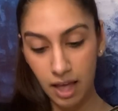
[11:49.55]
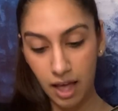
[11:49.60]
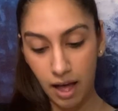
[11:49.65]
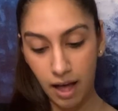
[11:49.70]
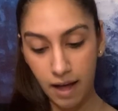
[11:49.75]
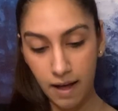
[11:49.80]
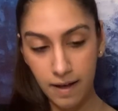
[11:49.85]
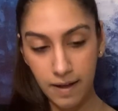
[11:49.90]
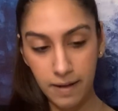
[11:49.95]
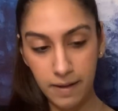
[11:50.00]

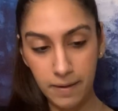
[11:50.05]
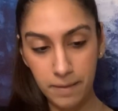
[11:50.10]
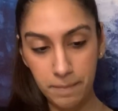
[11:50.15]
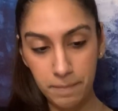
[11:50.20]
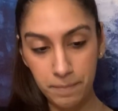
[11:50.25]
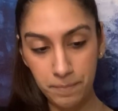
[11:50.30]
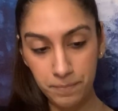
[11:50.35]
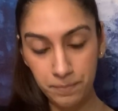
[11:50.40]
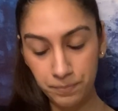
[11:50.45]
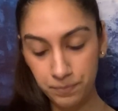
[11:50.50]

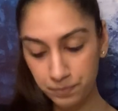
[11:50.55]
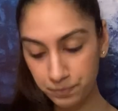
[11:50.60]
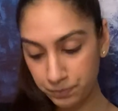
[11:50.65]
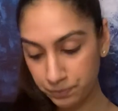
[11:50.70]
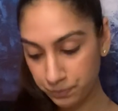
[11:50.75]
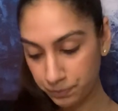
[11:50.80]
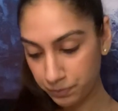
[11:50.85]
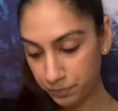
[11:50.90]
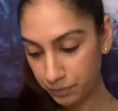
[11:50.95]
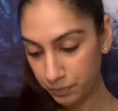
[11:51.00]
Okay,
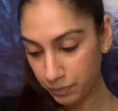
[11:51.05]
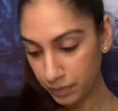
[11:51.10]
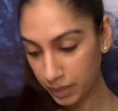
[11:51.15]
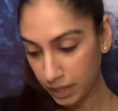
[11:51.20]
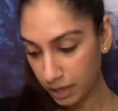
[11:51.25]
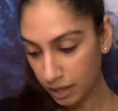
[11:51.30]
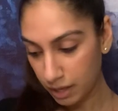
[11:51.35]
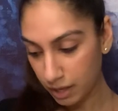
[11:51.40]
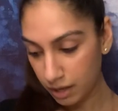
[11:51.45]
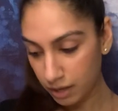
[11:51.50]

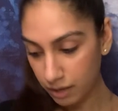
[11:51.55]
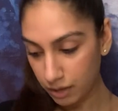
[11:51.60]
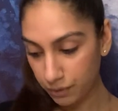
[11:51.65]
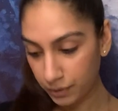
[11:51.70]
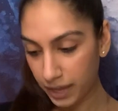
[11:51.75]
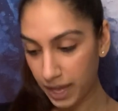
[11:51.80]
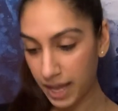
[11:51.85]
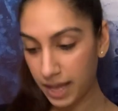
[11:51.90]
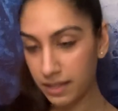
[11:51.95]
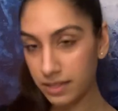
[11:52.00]

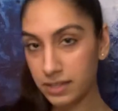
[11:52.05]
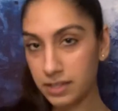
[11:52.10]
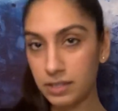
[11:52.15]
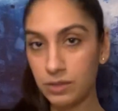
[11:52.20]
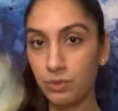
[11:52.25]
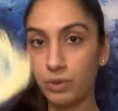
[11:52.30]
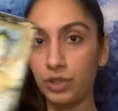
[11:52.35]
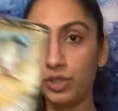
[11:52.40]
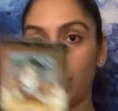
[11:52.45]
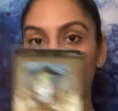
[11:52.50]
and this is
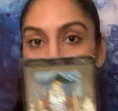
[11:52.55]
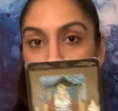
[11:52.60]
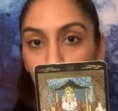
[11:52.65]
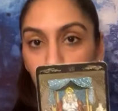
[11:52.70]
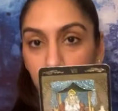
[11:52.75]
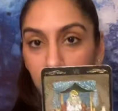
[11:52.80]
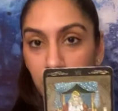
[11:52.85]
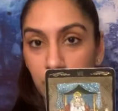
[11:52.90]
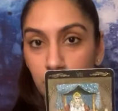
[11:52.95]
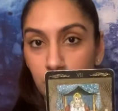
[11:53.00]
what you're
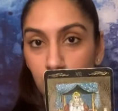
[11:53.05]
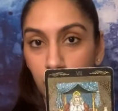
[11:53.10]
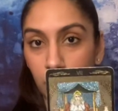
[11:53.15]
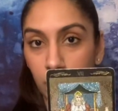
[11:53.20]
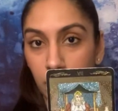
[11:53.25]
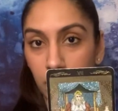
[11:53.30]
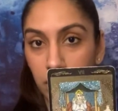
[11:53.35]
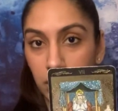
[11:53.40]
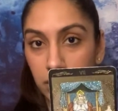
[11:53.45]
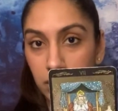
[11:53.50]
moving
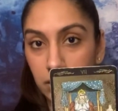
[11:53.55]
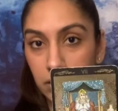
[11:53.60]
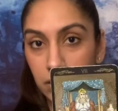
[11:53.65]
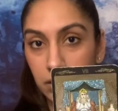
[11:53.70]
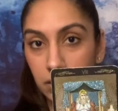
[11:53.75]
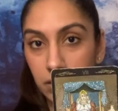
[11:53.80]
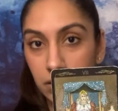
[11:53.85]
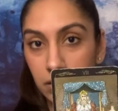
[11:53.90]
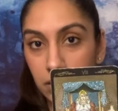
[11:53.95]
towards.